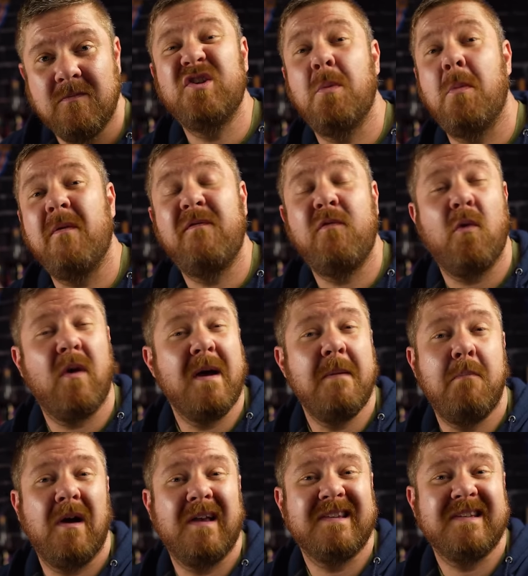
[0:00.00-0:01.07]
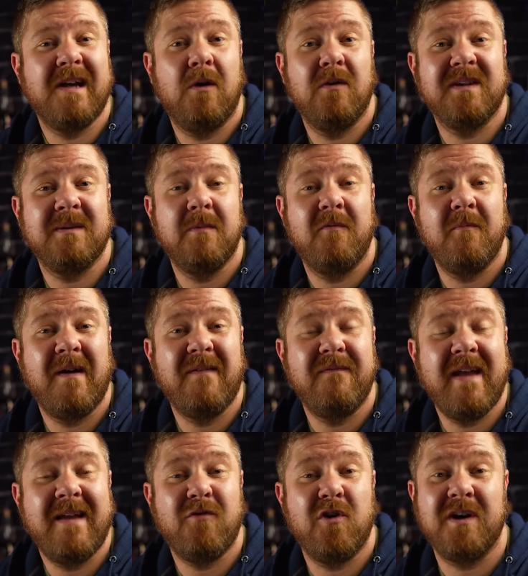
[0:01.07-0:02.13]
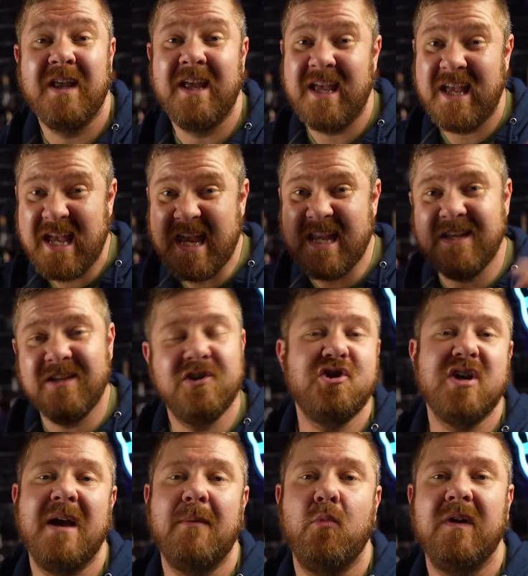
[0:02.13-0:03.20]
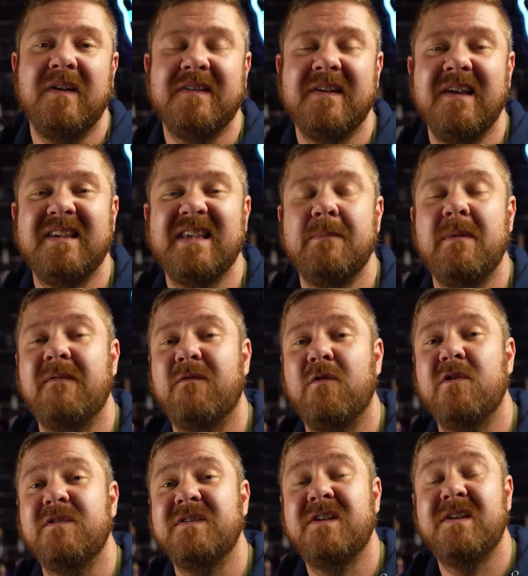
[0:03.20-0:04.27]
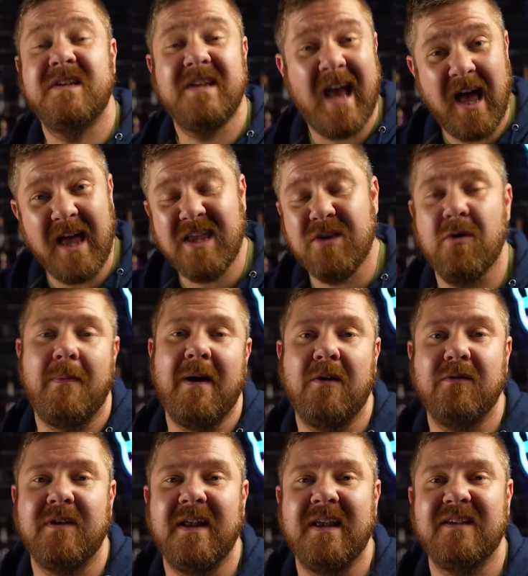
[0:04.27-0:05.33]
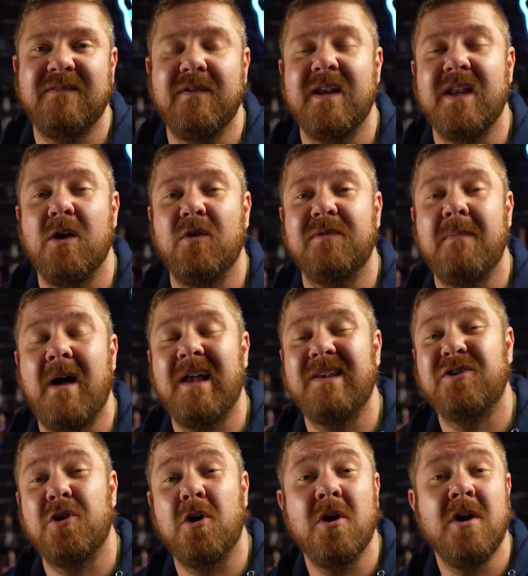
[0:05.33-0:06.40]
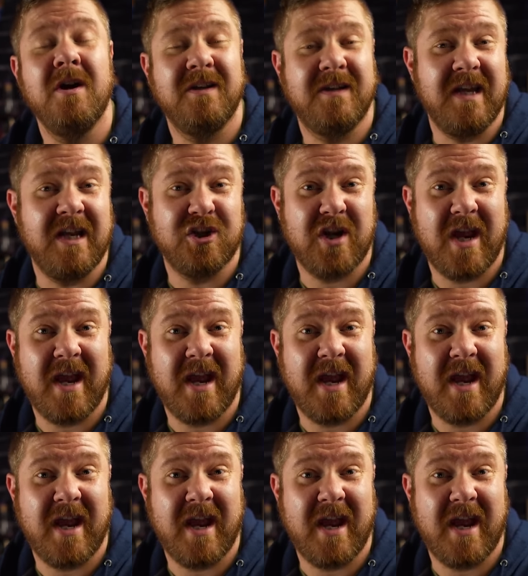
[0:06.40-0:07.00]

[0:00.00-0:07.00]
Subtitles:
So before I bust out some of my favorite hidden gem whiskeys, let me first tell you about today's video sponsor, Tish